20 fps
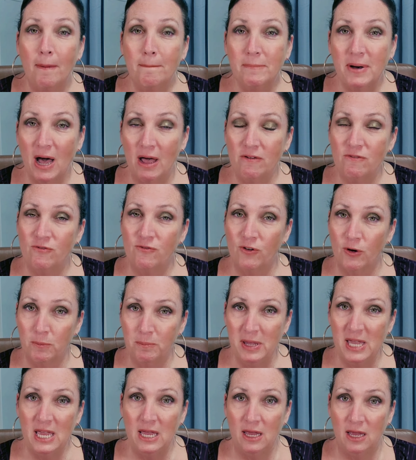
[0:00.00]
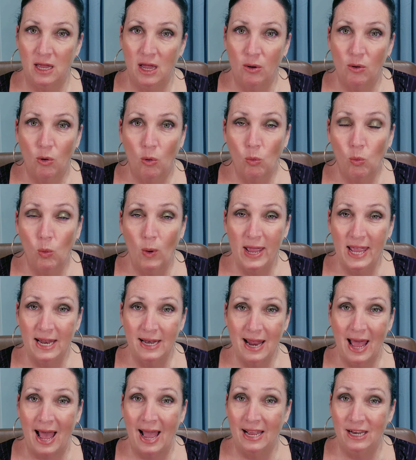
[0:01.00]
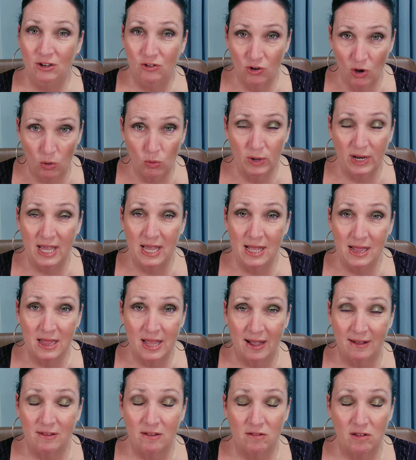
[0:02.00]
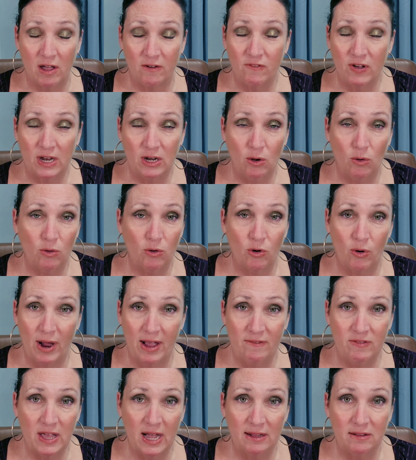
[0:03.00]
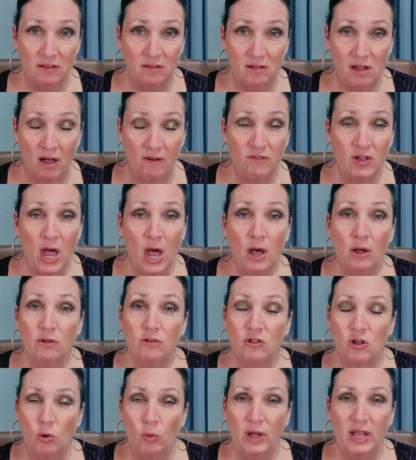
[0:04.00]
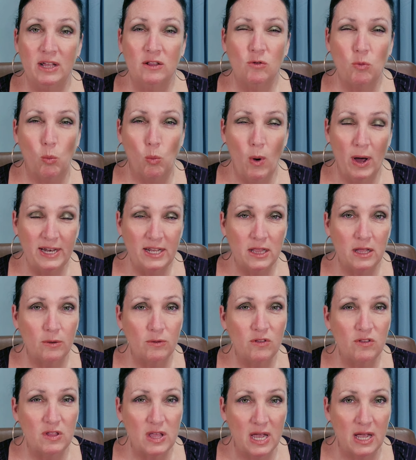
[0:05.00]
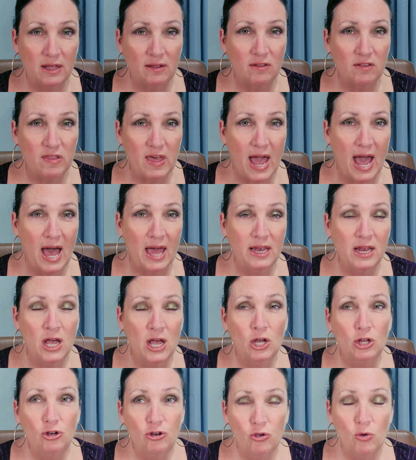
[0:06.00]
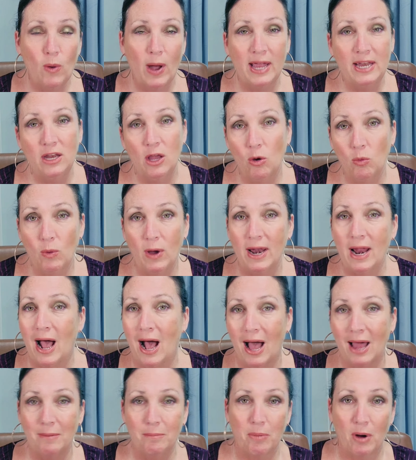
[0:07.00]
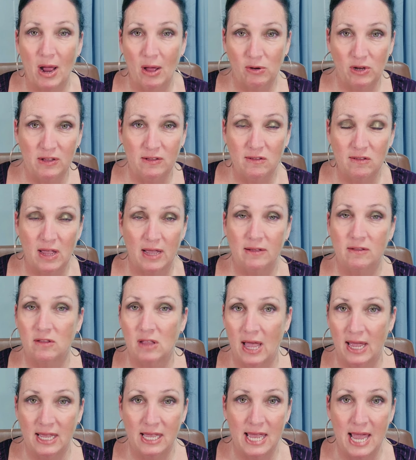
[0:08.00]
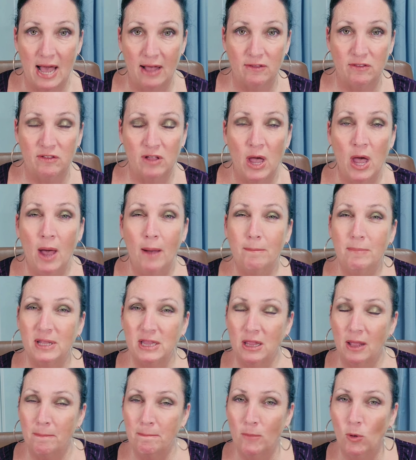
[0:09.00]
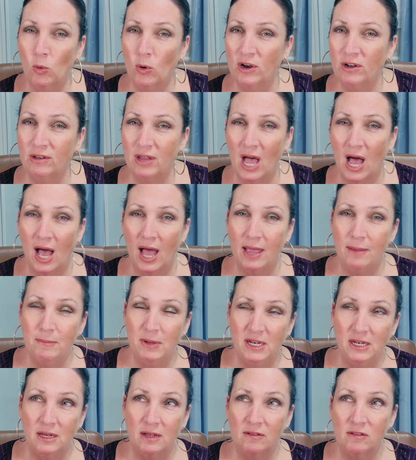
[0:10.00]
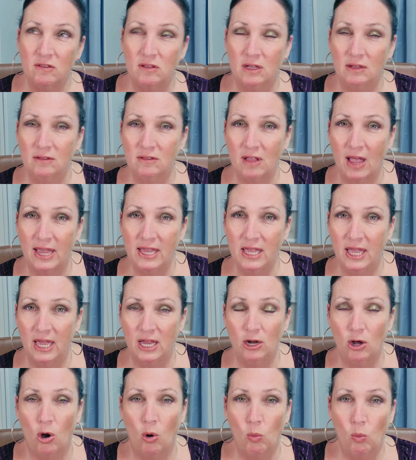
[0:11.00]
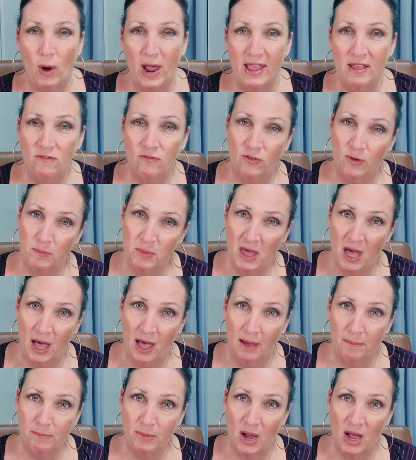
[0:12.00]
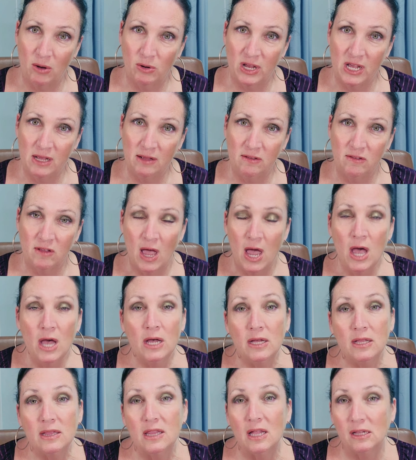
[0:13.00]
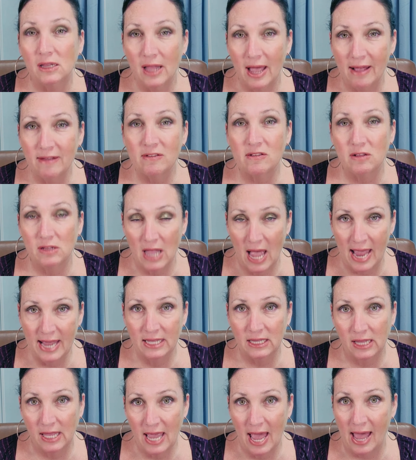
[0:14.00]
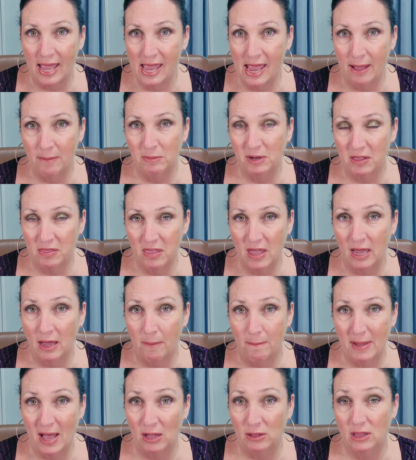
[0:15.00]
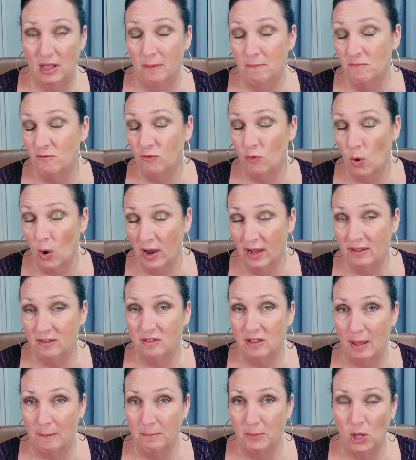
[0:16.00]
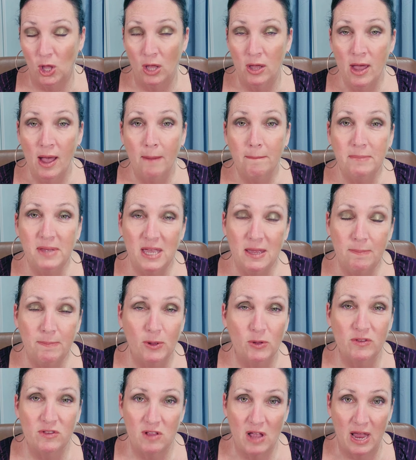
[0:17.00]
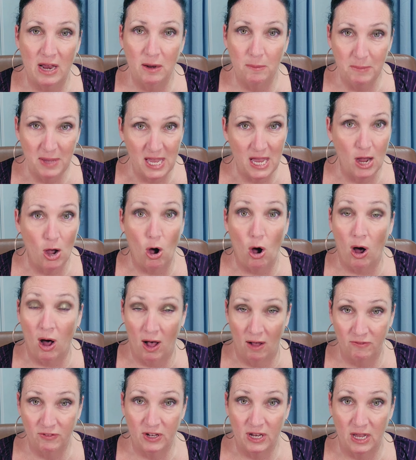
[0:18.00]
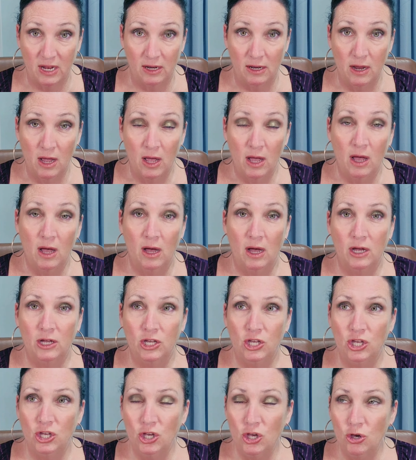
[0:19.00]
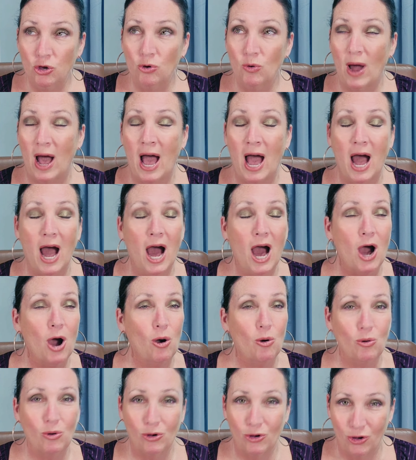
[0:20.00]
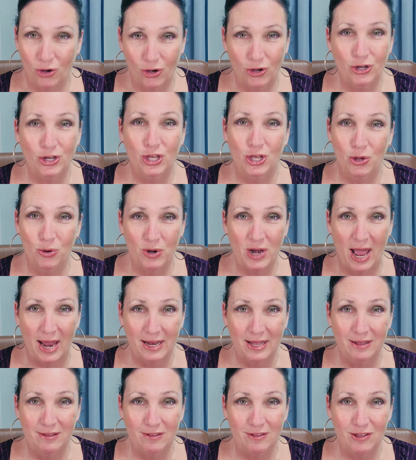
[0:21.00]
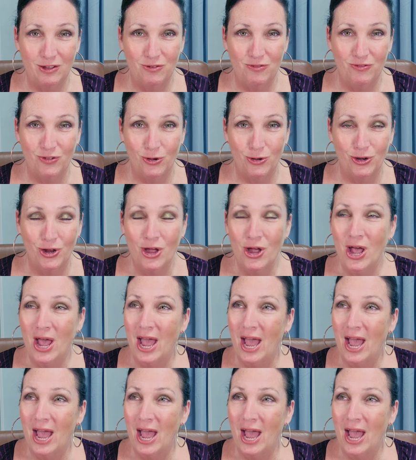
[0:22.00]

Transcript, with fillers: But for me, when I don't eat that stuff, I don't crave that stuff. So it's one of those things that do I know what hot brownies taste like? Yes. But the more time and distance I get away from the hot brownies, the less likely I am to think about them. For example, people say to me often, you, how could you not eat seafood?